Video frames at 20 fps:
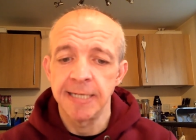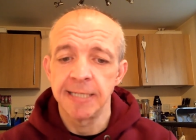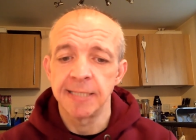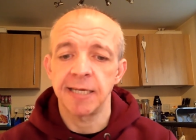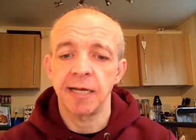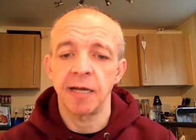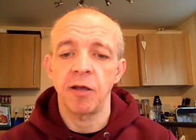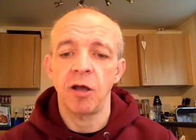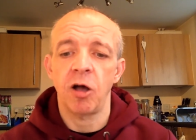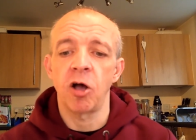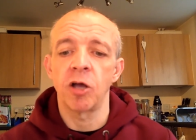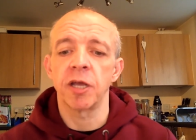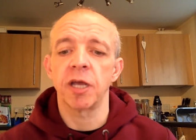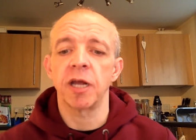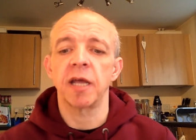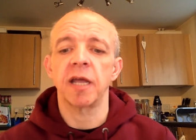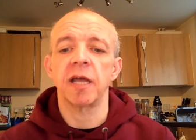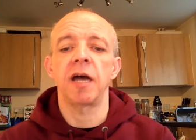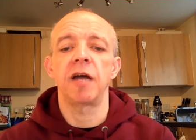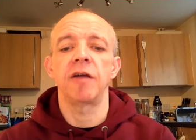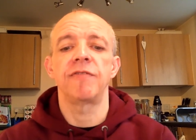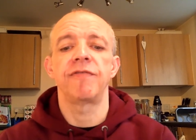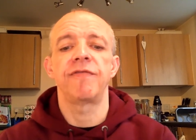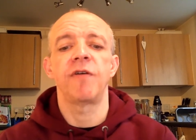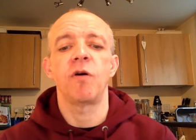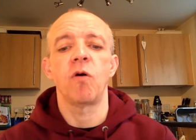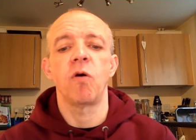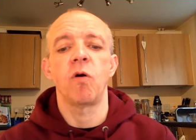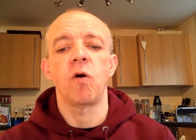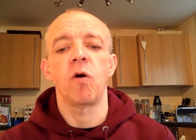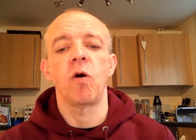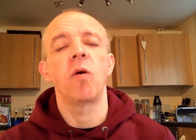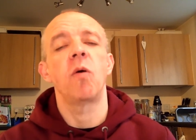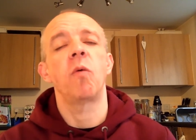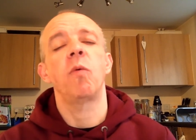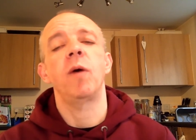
So I'm going to go for